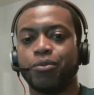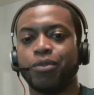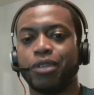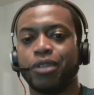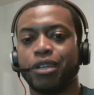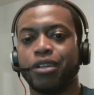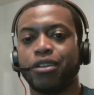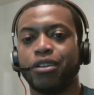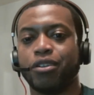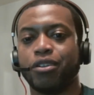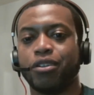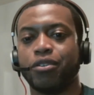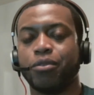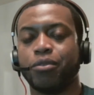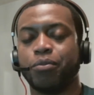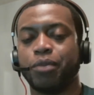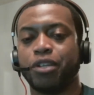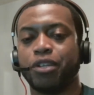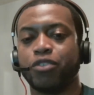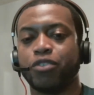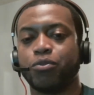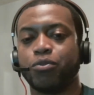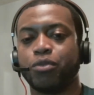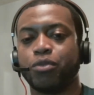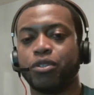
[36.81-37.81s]
Yeah, they're the
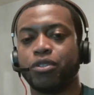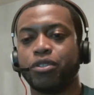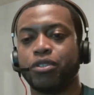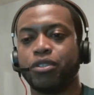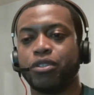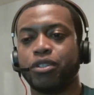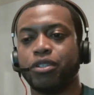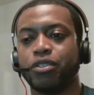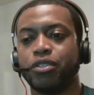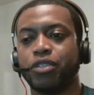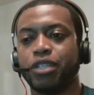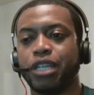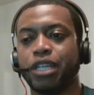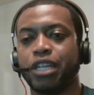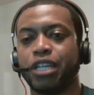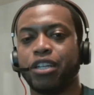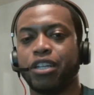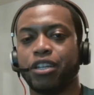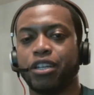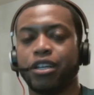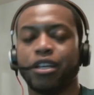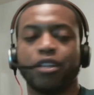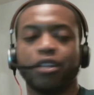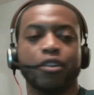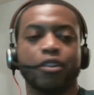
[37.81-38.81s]
best ones DC got. It.
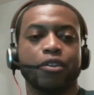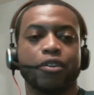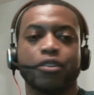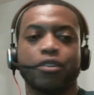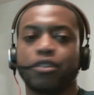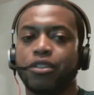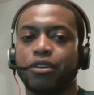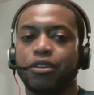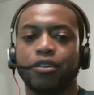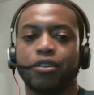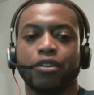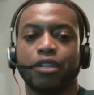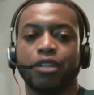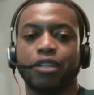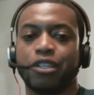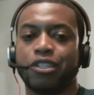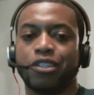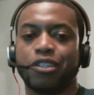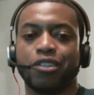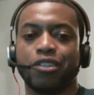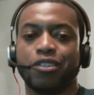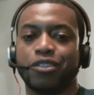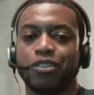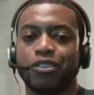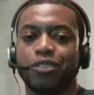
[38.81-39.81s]
I love the Dark Knight
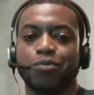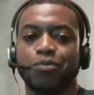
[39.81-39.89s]
trilogy.